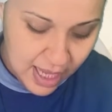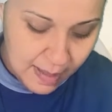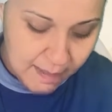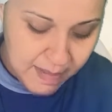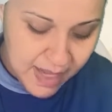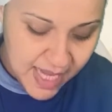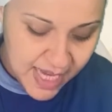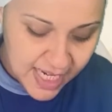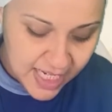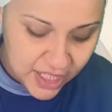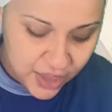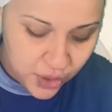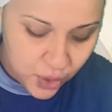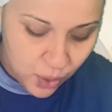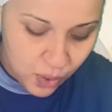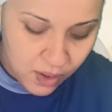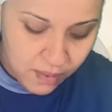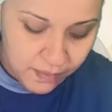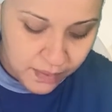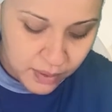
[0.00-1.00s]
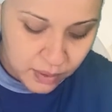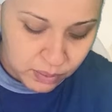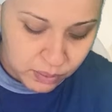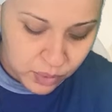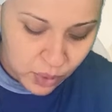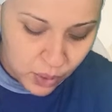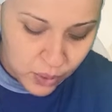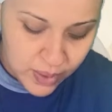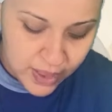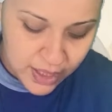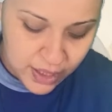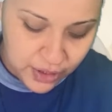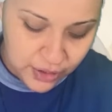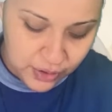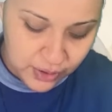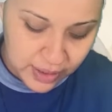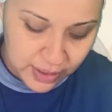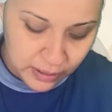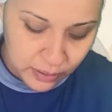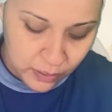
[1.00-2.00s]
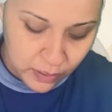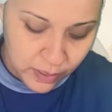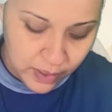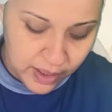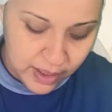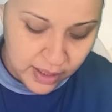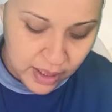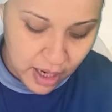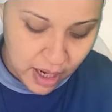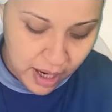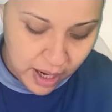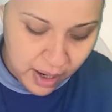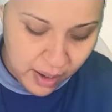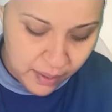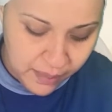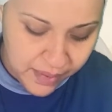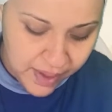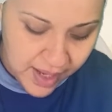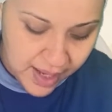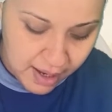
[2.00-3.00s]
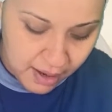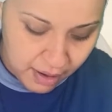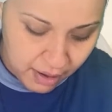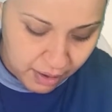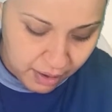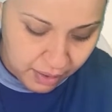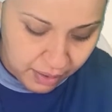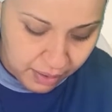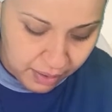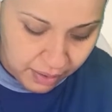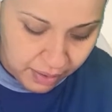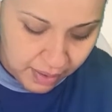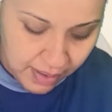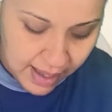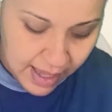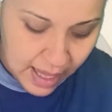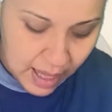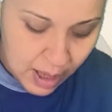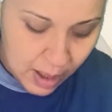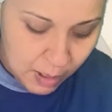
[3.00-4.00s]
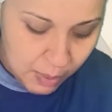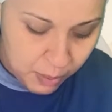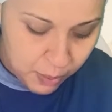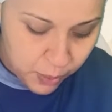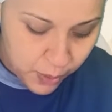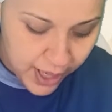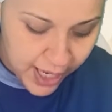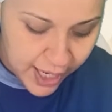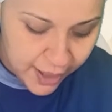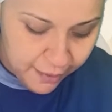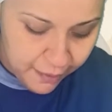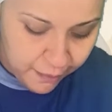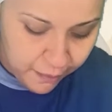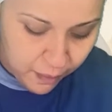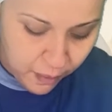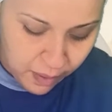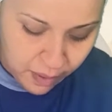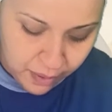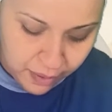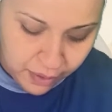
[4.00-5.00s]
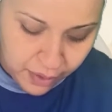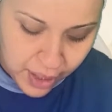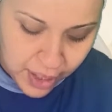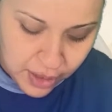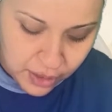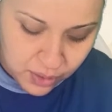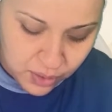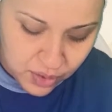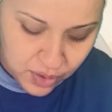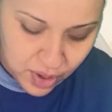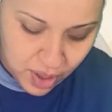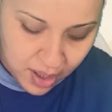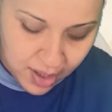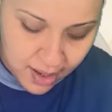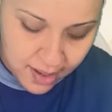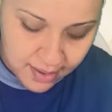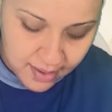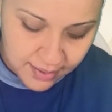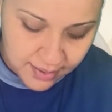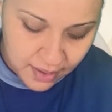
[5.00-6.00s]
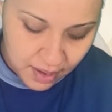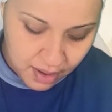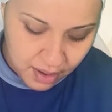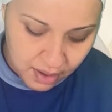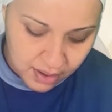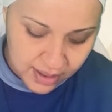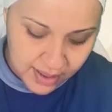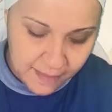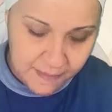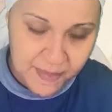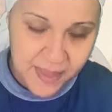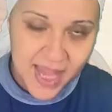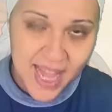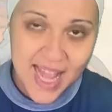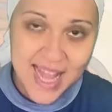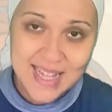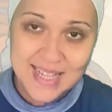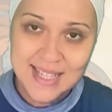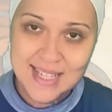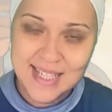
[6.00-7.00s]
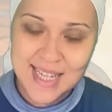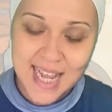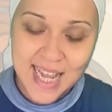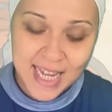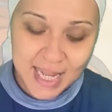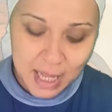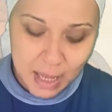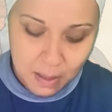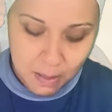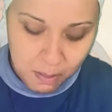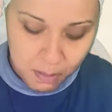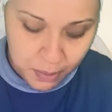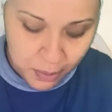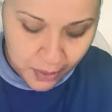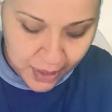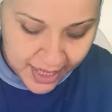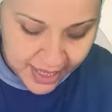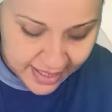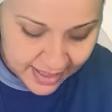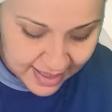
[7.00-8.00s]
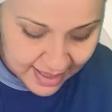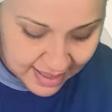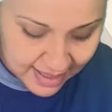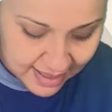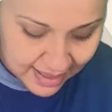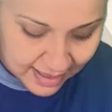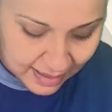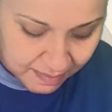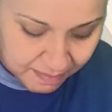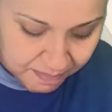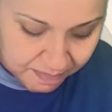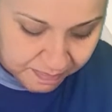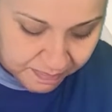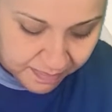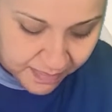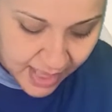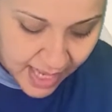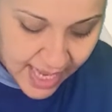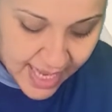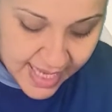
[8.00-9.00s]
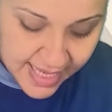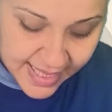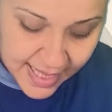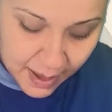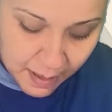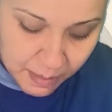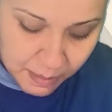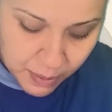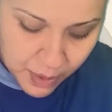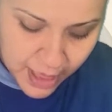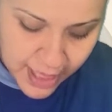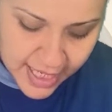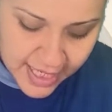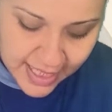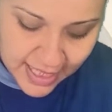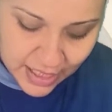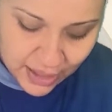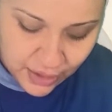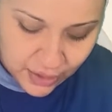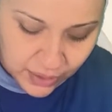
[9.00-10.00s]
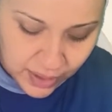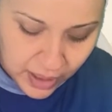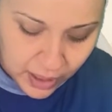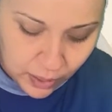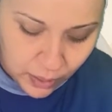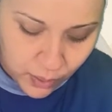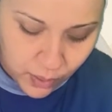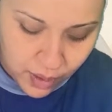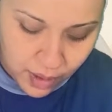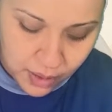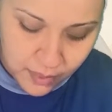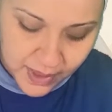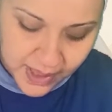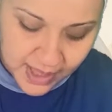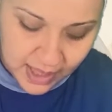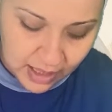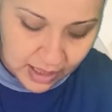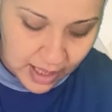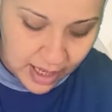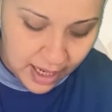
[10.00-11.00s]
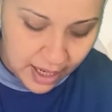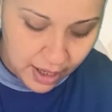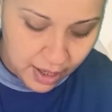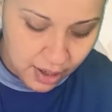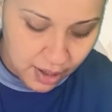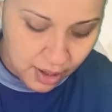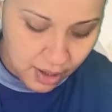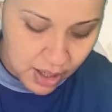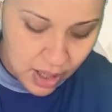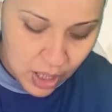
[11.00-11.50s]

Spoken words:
Make a joyful noise to the Lord, all the earth. Break forth into joyous songs and sing him praises. Sing praises to the Lord with the lyre